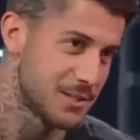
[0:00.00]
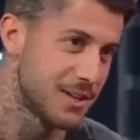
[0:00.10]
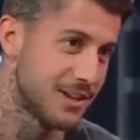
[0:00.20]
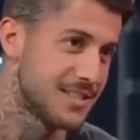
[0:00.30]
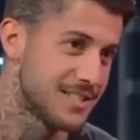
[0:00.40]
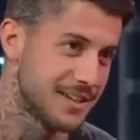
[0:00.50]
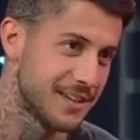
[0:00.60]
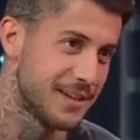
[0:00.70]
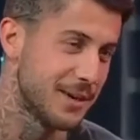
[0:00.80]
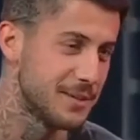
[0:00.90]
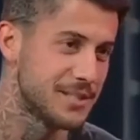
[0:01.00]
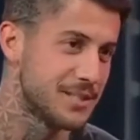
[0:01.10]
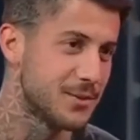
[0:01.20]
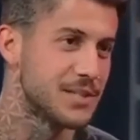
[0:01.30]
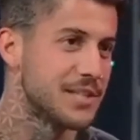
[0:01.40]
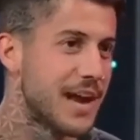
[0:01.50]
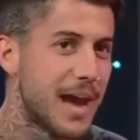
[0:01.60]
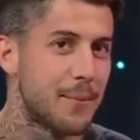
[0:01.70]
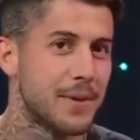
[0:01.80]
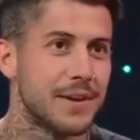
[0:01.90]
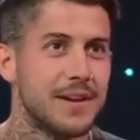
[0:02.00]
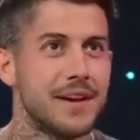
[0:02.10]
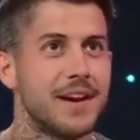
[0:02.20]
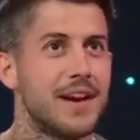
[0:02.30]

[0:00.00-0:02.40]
we saw the sticky gummy situation that happened.